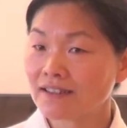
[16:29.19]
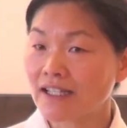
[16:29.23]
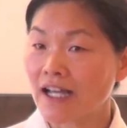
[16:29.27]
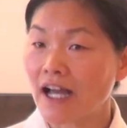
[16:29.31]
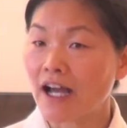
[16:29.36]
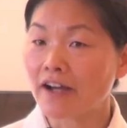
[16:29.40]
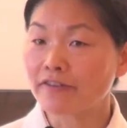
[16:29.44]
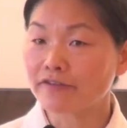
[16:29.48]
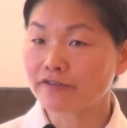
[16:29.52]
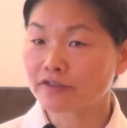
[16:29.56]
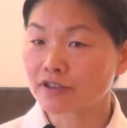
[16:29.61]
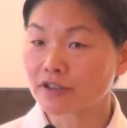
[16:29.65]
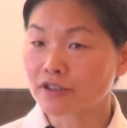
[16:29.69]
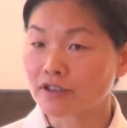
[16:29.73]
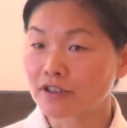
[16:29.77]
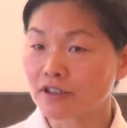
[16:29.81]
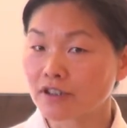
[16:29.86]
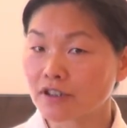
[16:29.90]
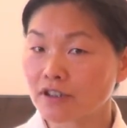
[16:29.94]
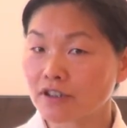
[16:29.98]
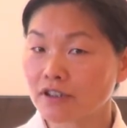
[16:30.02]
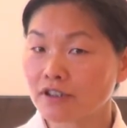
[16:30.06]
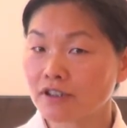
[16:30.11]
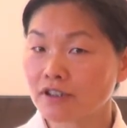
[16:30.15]

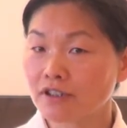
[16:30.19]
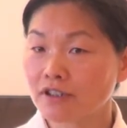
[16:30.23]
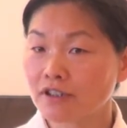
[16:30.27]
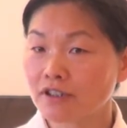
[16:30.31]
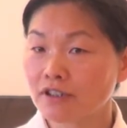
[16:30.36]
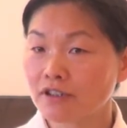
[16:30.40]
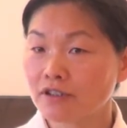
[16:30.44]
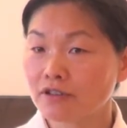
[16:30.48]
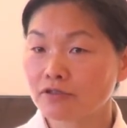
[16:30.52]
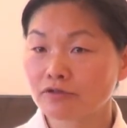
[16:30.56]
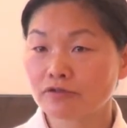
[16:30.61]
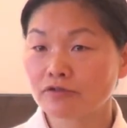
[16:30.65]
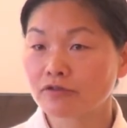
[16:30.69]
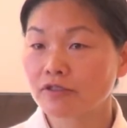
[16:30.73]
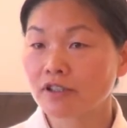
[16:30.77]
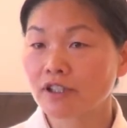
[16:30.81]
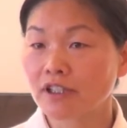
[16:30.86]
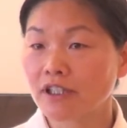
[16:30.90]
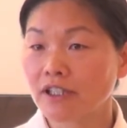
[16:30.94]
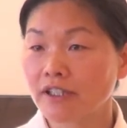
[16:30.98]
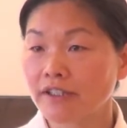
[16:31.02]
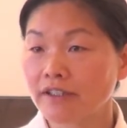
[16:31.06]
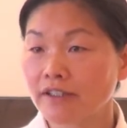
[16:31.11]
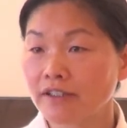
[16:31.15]
after
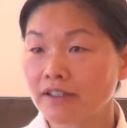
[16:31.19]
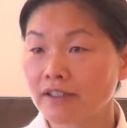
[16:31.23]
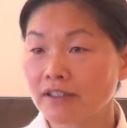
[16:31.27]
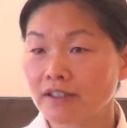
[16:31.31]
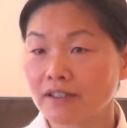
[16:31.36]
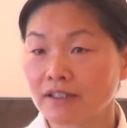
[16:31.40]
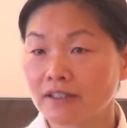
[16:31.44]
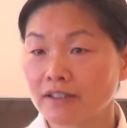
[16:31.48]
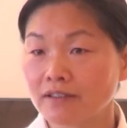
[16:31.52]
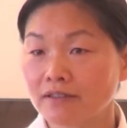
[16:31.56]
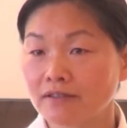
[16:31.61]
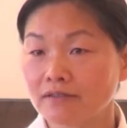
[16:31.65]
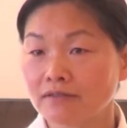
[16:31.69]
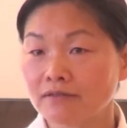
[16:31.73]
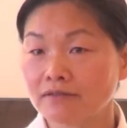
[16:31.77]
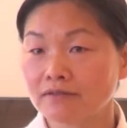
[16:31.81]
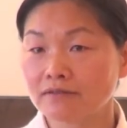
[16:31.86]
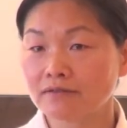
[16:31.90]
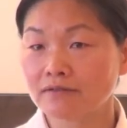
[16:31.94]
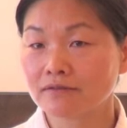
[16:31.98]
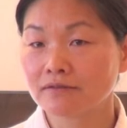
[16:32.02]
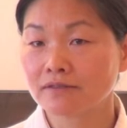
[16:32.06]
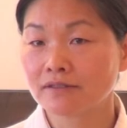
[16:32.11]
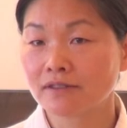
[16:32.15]

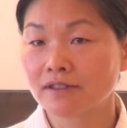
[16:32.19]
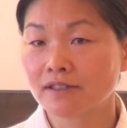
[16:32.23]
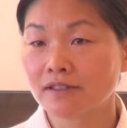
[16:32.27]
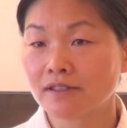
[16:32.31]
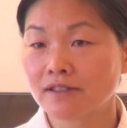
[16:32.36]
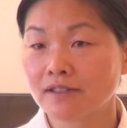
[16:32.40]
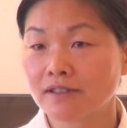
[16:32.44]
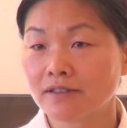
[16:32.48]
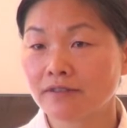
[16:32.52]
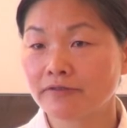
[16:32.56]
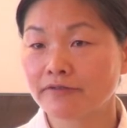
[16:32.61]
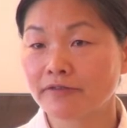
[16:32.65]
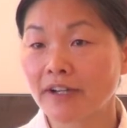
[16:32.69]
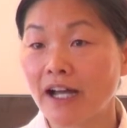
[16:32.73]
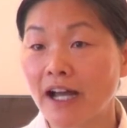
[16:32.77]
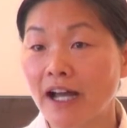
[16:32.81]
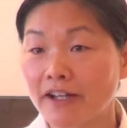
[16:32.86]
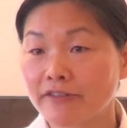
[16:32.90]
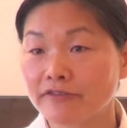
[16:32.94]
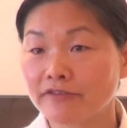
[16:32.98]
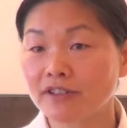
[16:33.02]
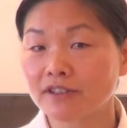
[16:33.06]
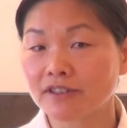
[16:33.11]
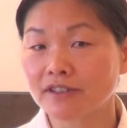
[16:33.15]

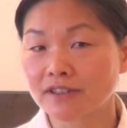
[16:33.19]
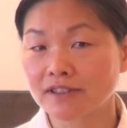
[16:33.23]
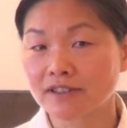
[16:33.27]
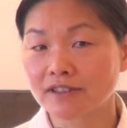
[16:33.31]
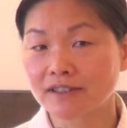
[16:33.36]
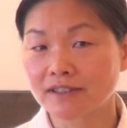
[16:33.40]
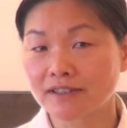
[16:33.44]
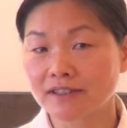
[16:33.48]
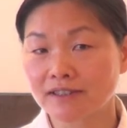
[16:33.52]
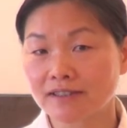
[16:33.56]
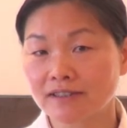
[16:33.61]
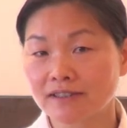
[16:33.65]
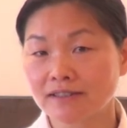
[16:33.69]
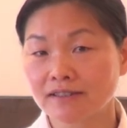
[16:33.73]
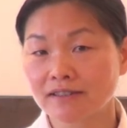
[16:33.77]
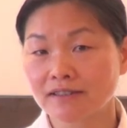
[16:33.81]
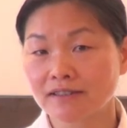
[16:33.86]
25 years